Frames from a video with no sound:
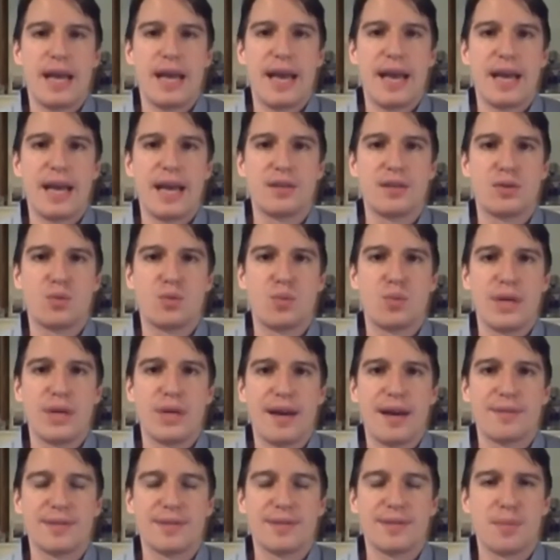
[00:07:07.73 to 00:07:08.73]
And we
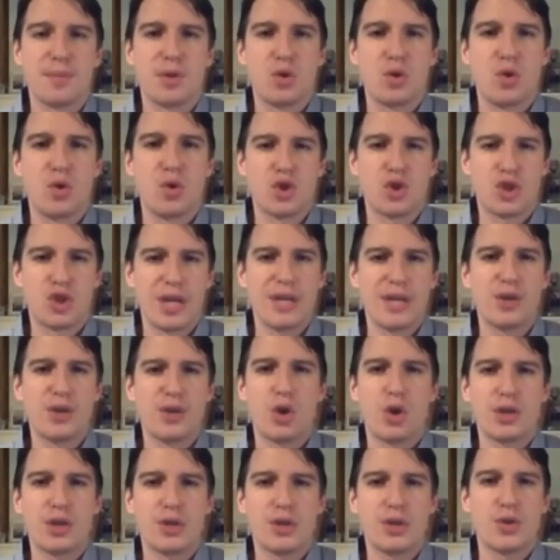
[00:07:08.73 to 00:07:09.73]
have something called Chaîne de
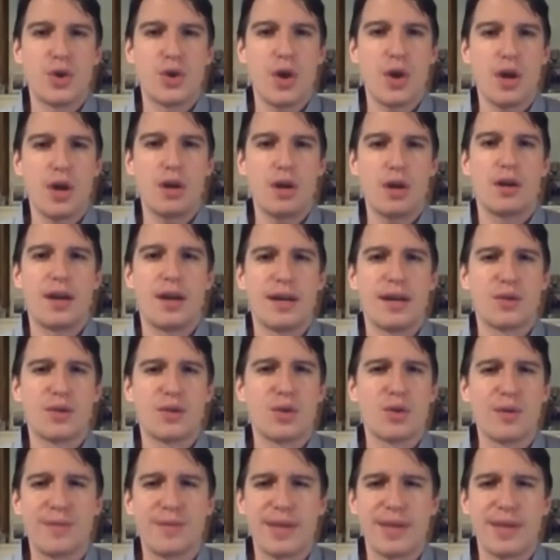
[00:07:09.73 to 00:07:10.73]
Rôtisseurs. I don't
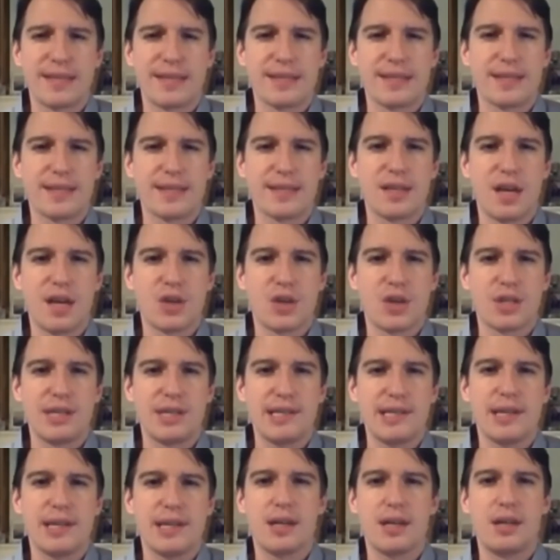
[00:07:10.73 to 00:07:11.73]
know if they exist in
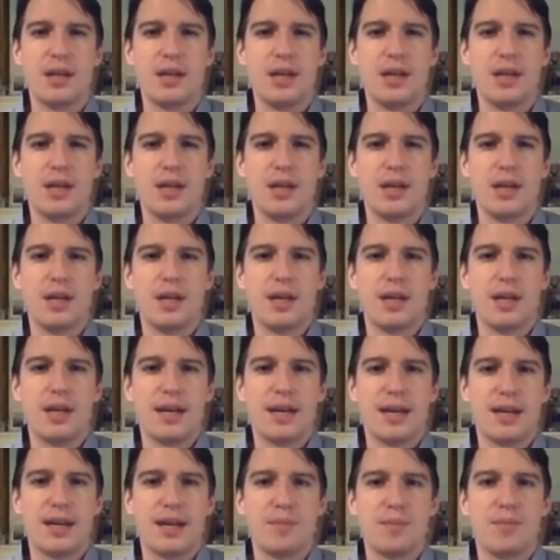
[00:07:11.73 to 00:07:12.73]
Argentina.
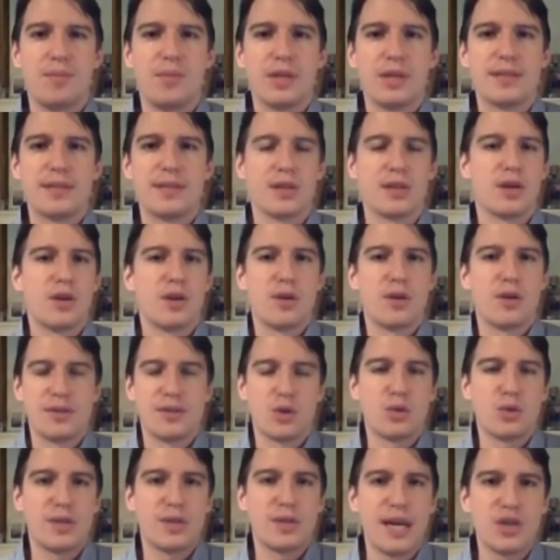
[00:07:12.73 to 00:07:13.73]
It's an
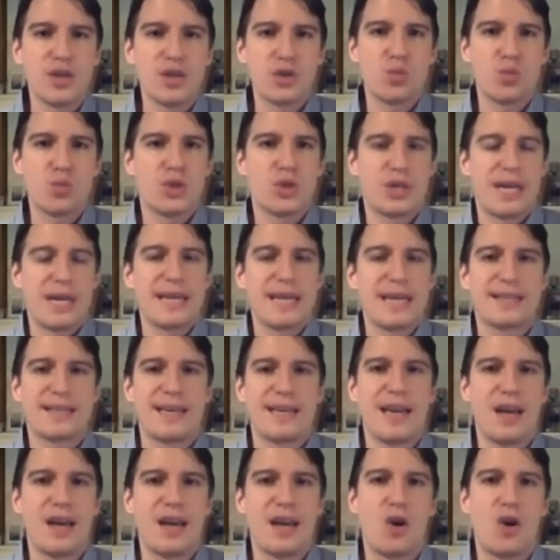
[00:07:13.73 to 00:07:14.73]
association which takes
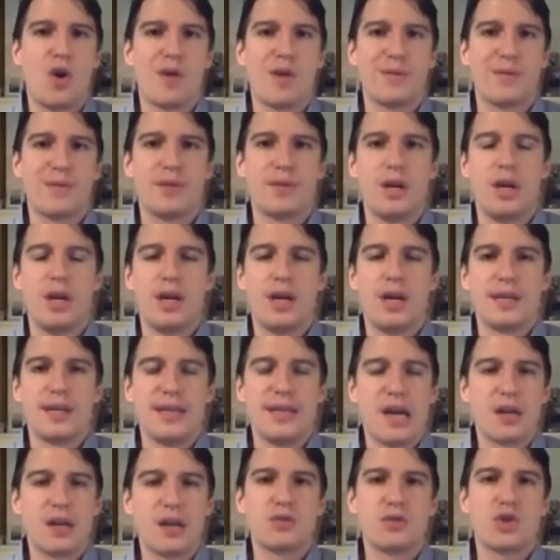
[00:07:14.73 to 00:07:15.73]
care of
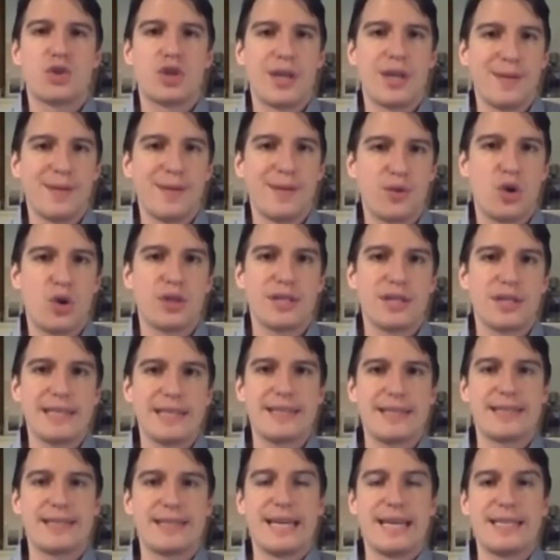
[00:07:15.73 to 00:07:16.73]
young chef
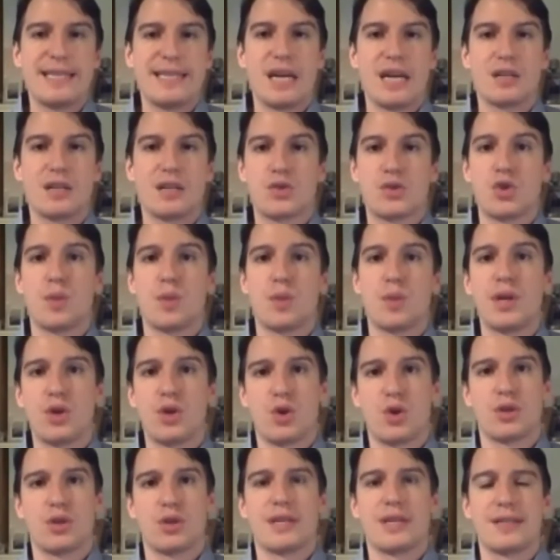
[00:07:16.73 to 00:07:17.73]
contests and young sommelier
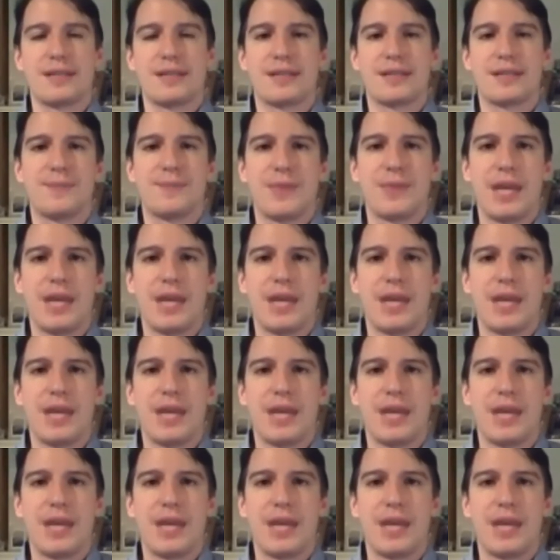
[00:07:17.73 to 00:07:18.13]
contests.